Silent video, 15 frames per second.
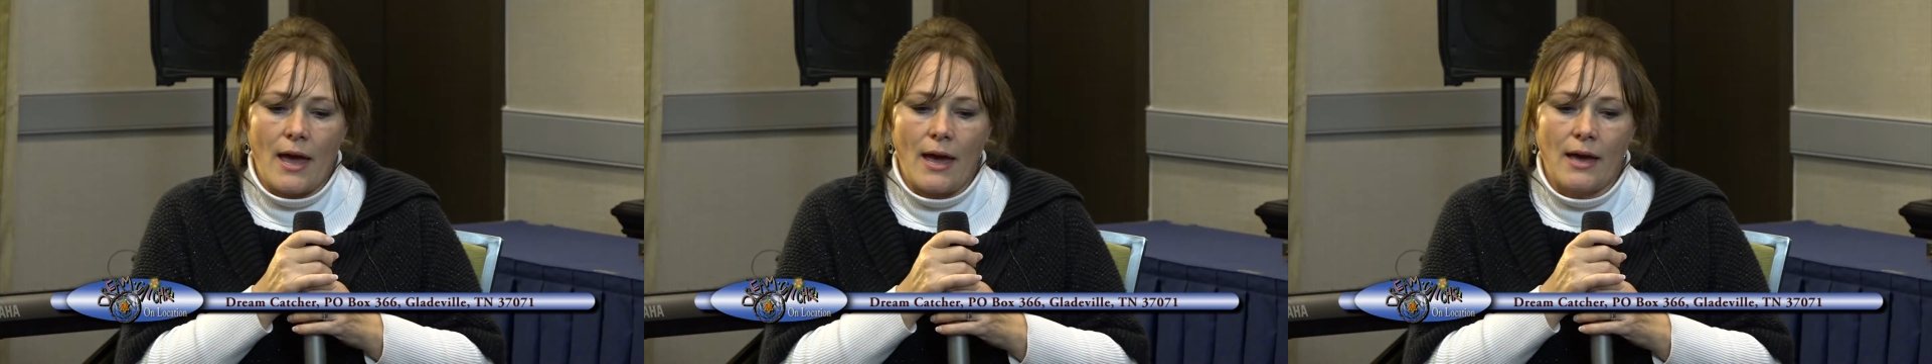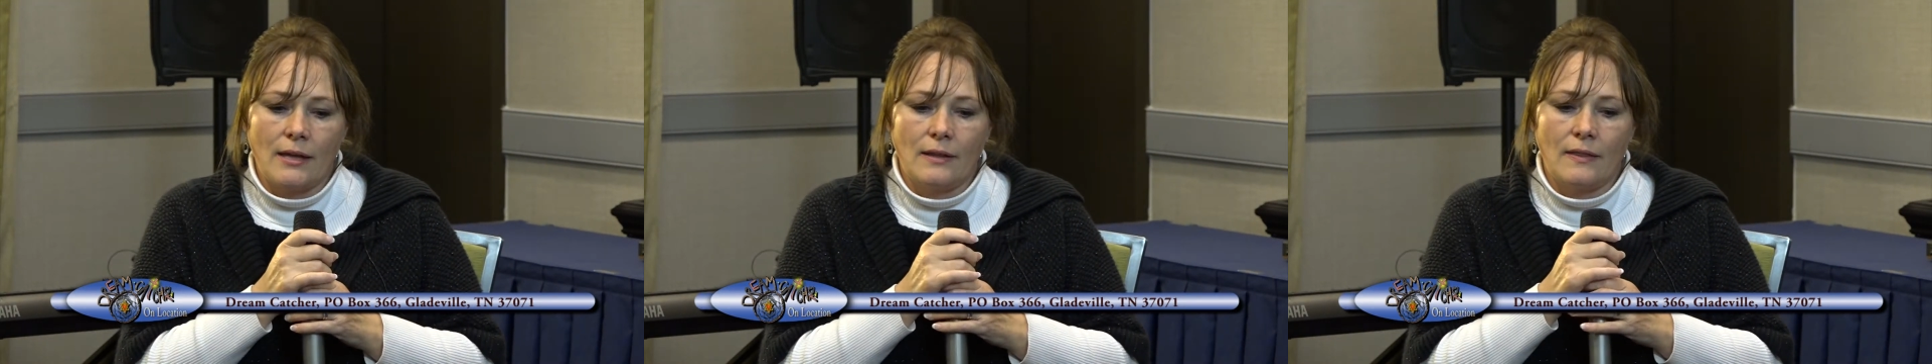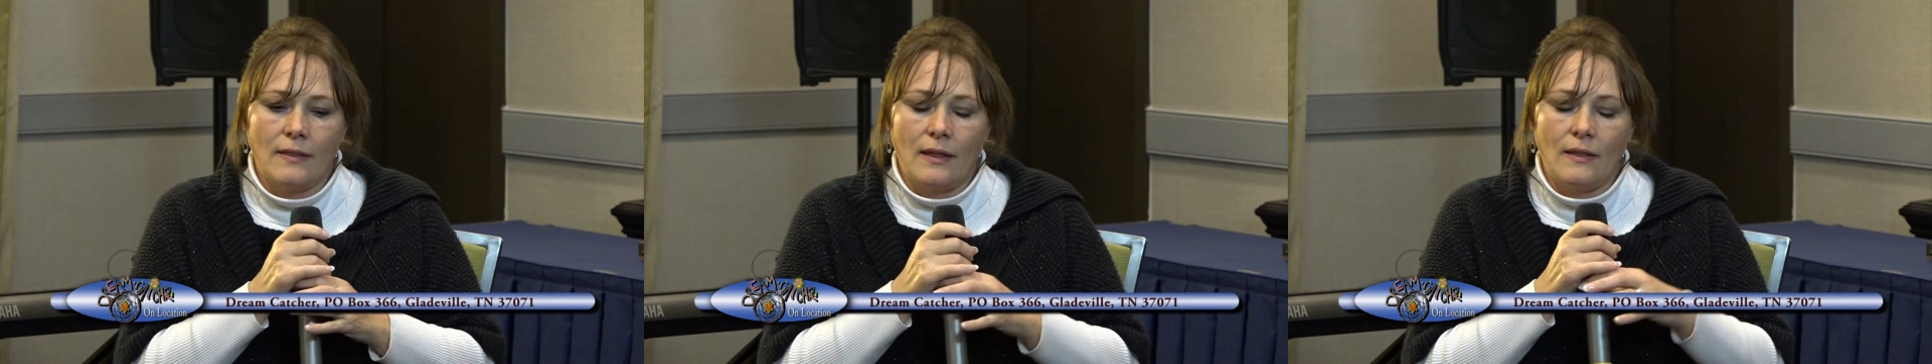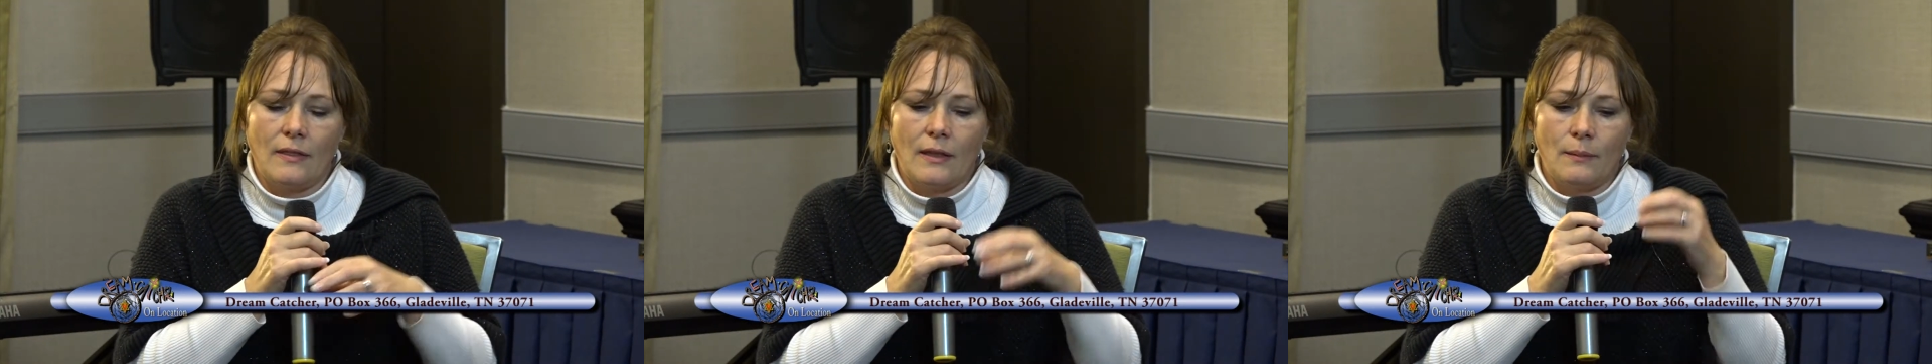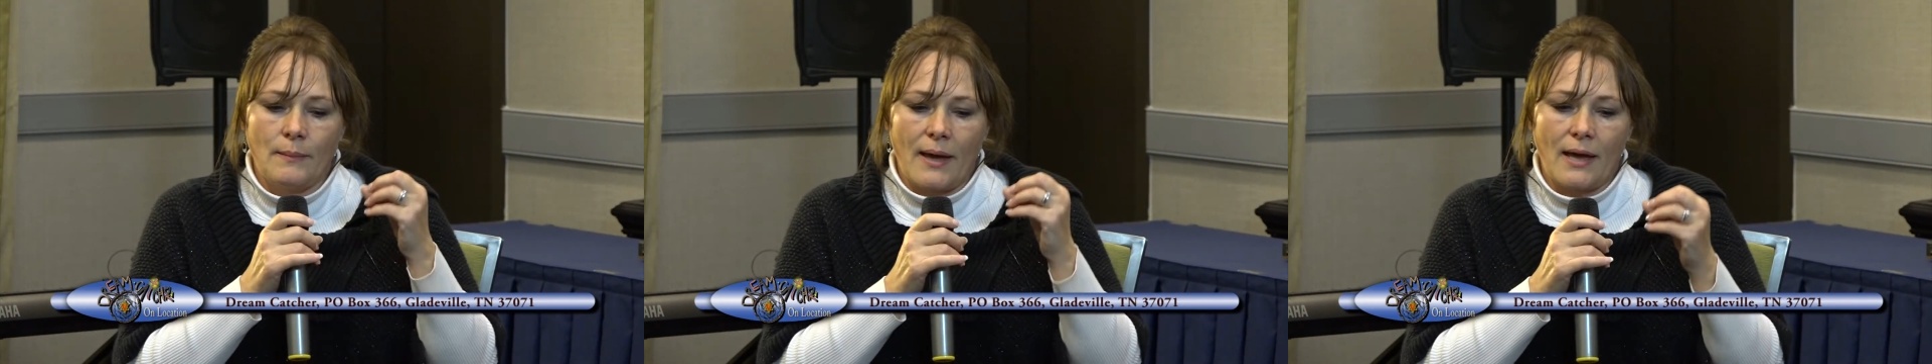and
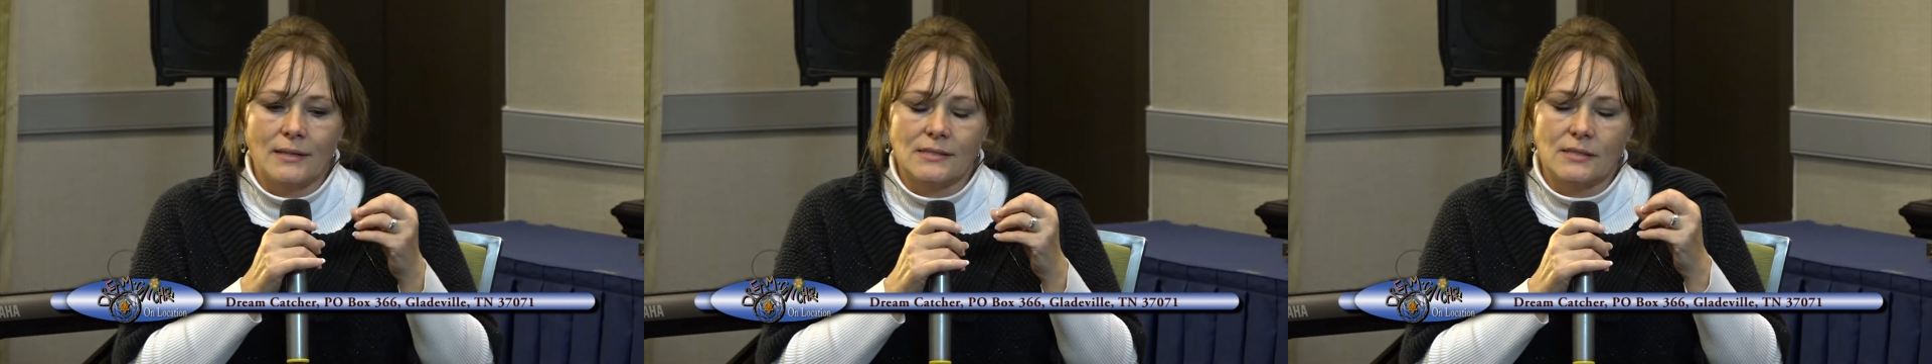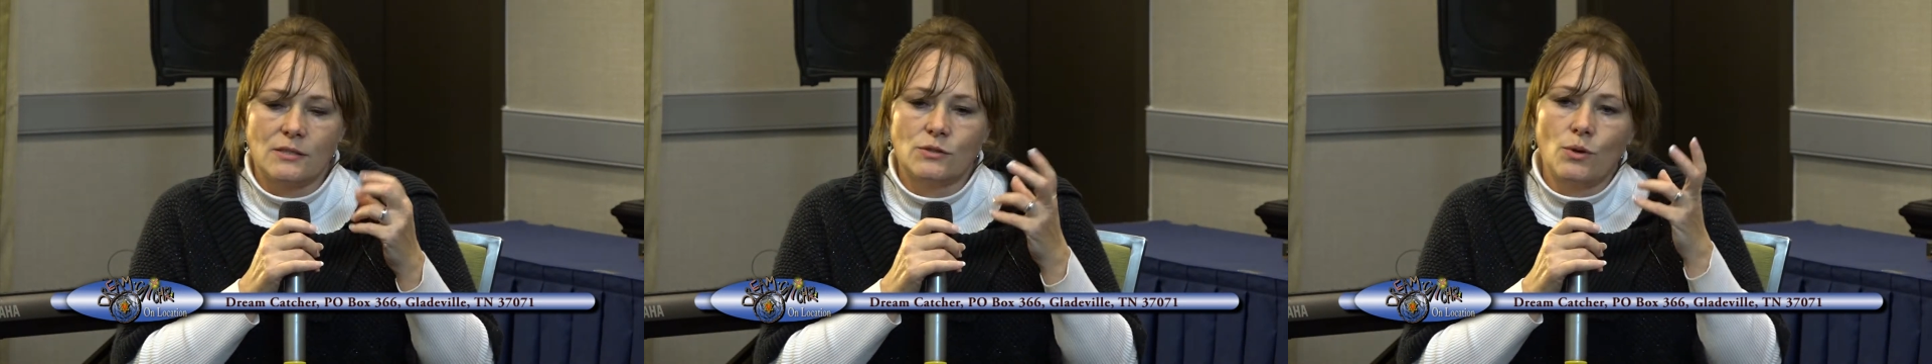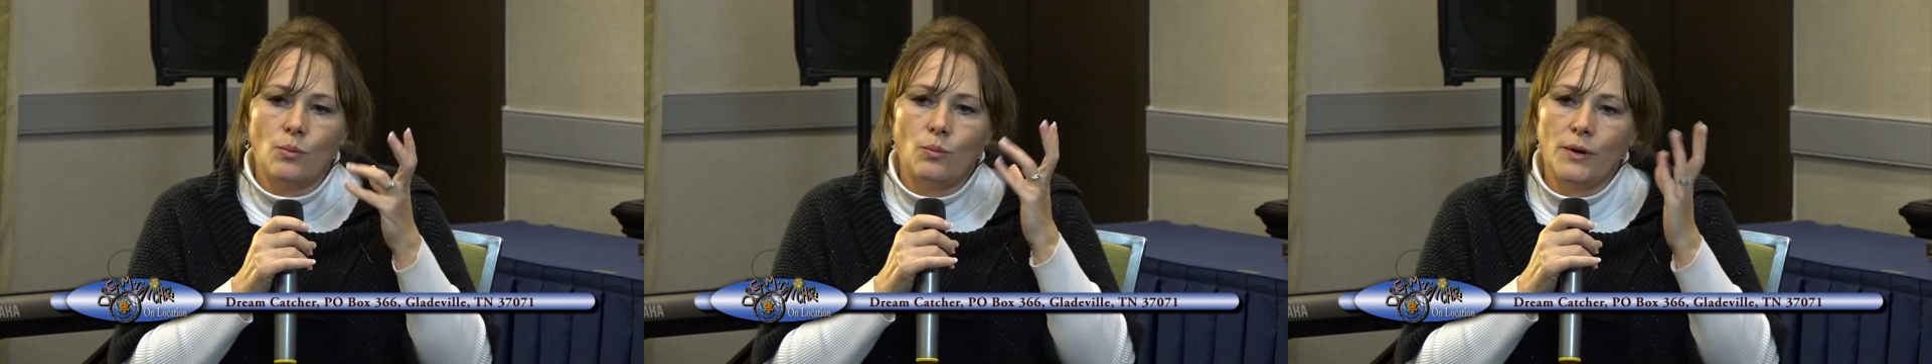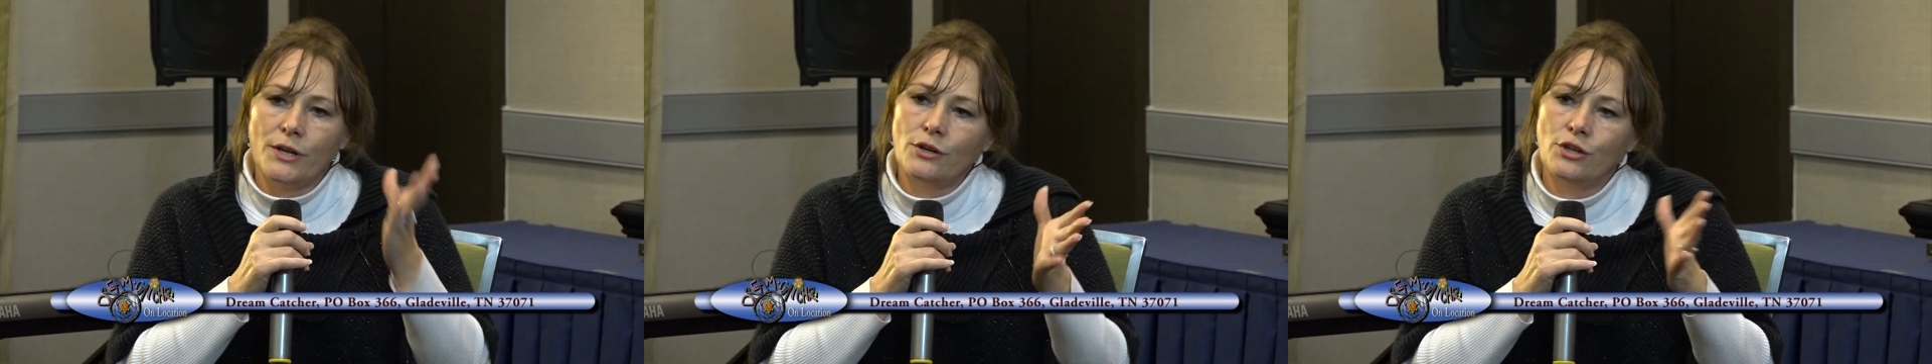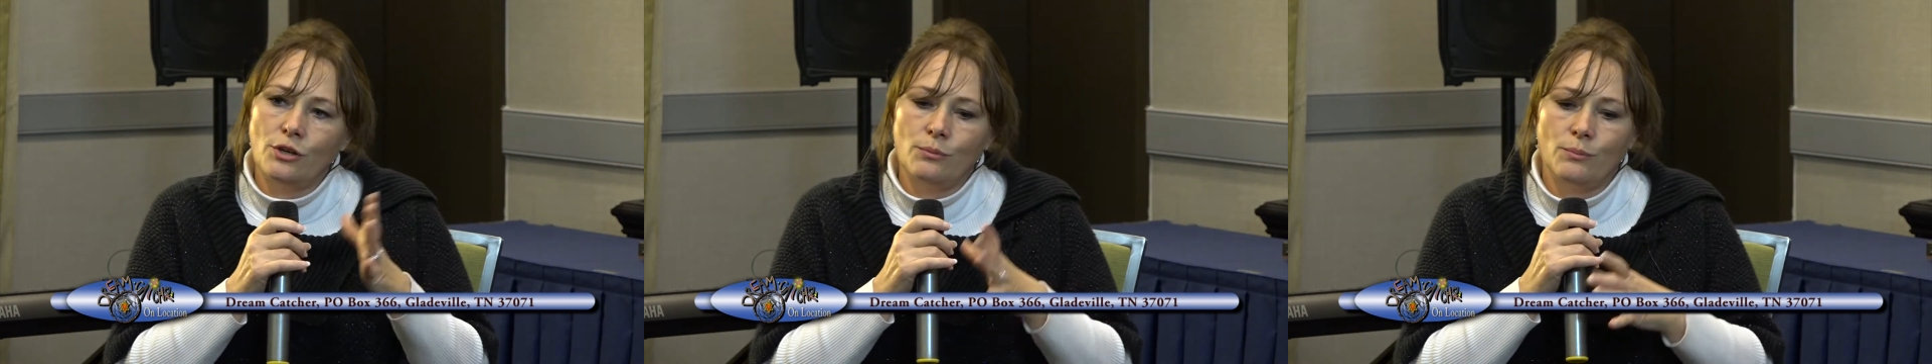the man says,
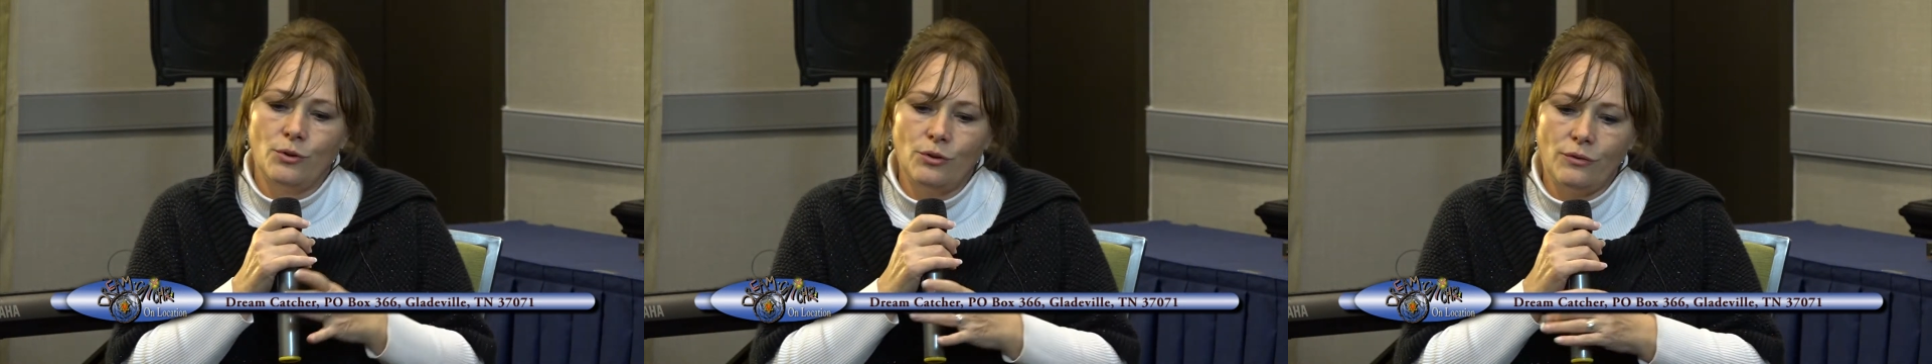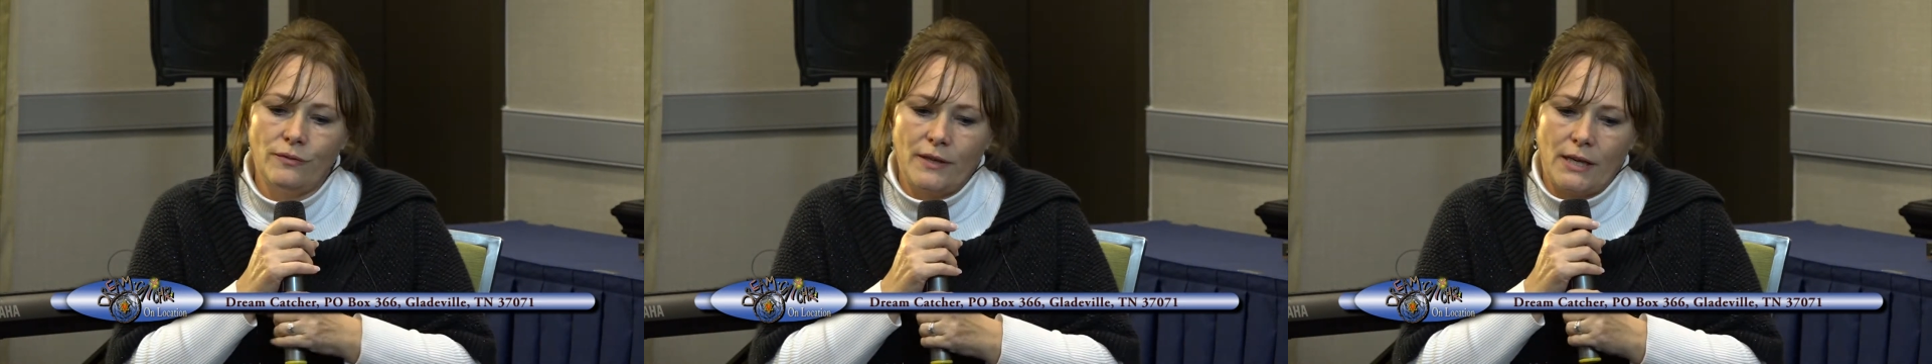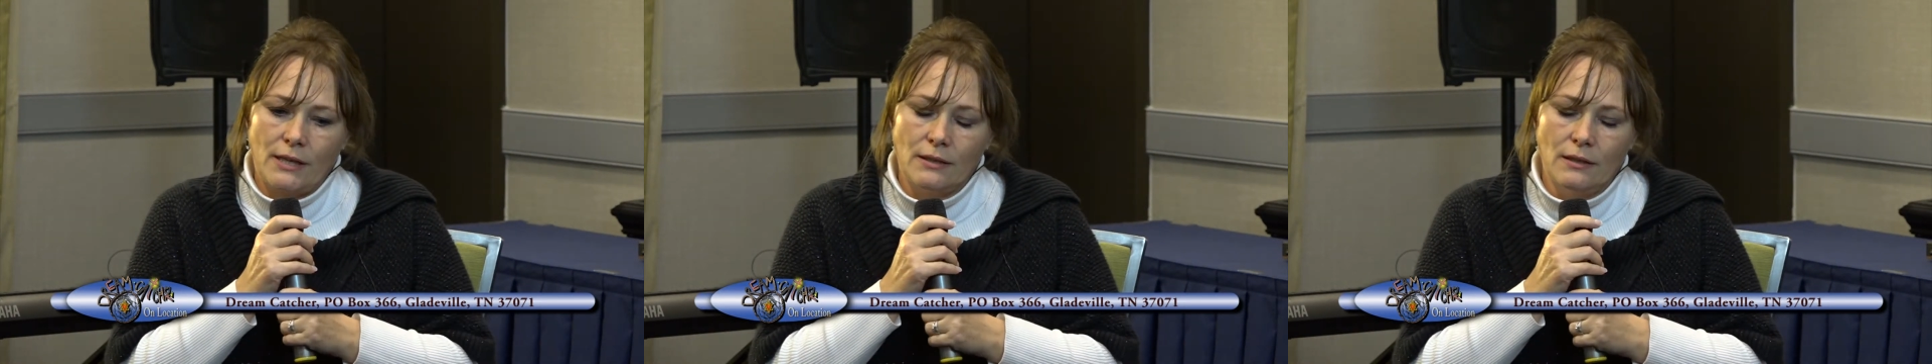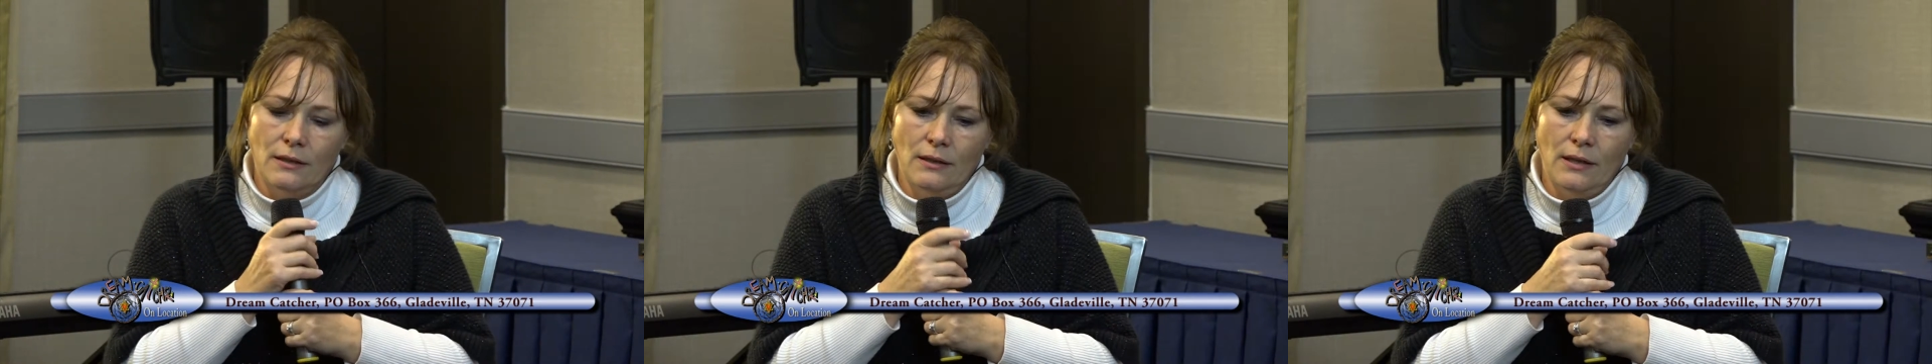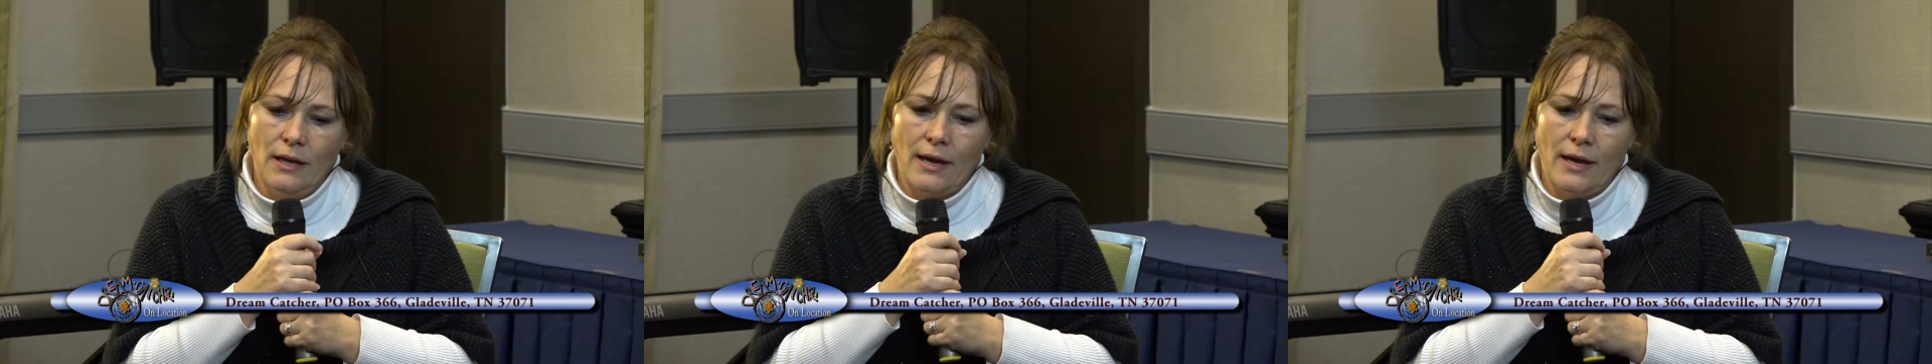"When are you moving?"